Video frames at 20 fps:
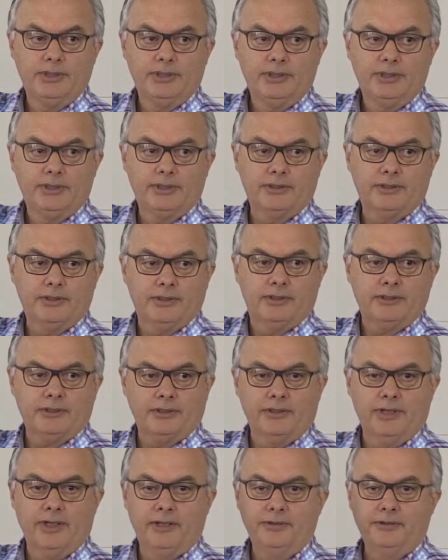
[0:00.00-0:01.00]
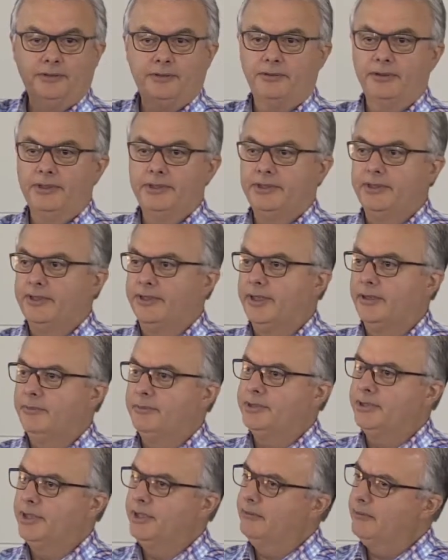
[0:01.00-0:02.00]
the cock crows 3
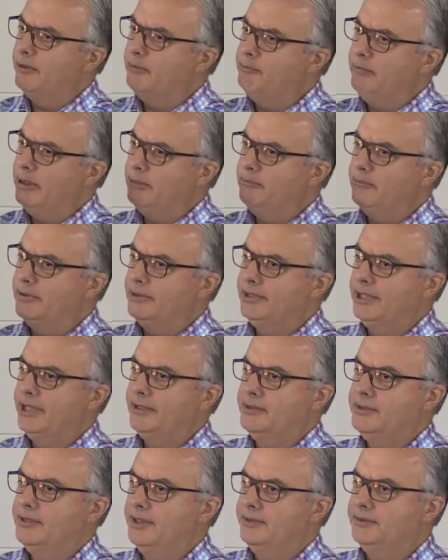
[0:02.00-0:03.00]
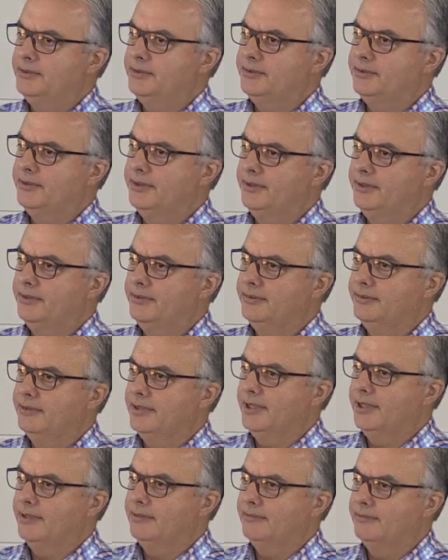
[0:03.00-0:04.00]
times and he remembers that Jesus says, you
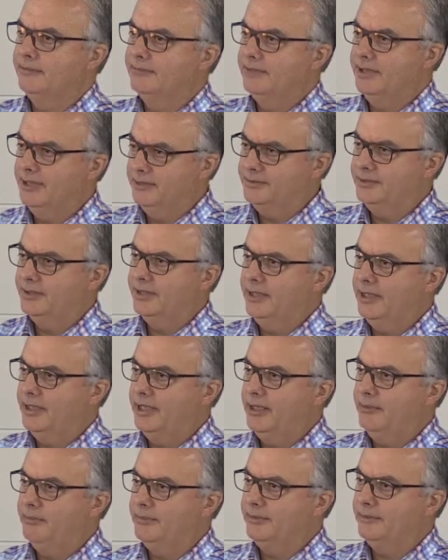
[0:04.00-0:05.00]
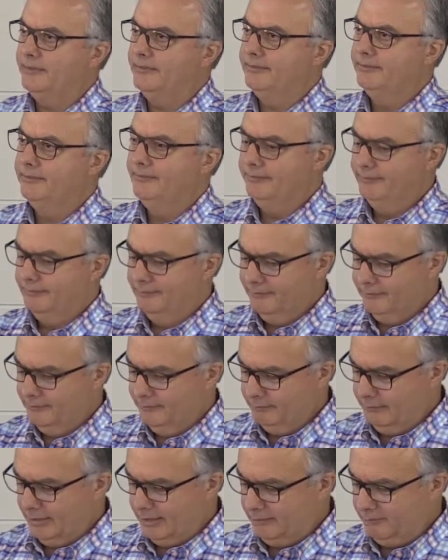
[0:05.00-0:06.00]
know, things are going to happen.
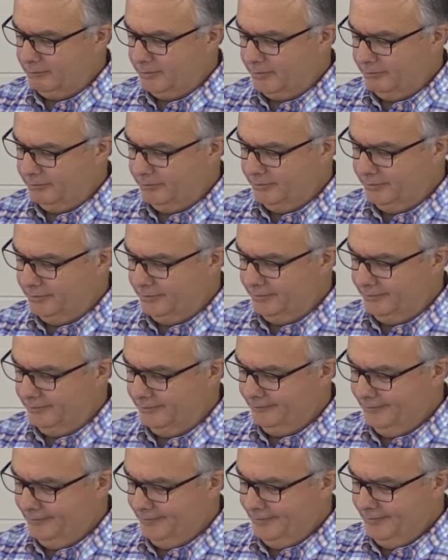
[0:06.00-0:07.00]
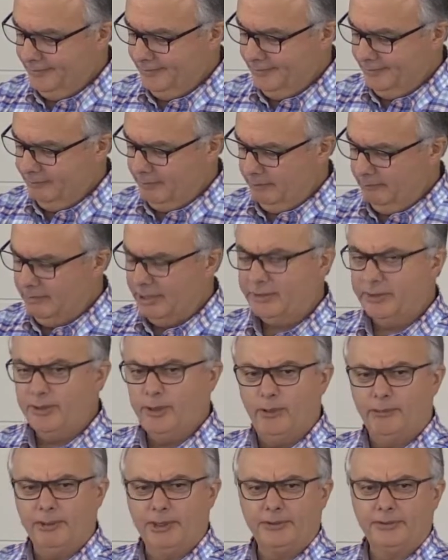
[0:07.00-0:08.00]
Mark my word. What about
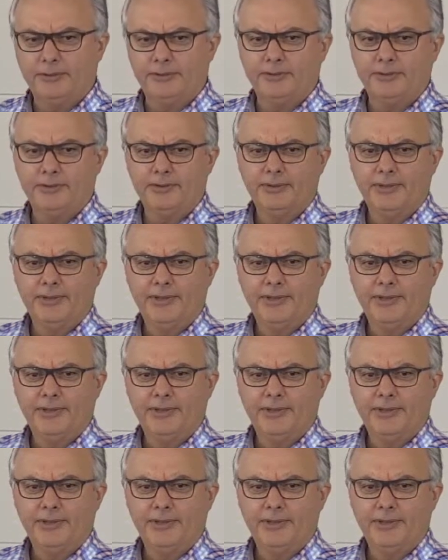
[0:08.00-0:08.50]
Thomas?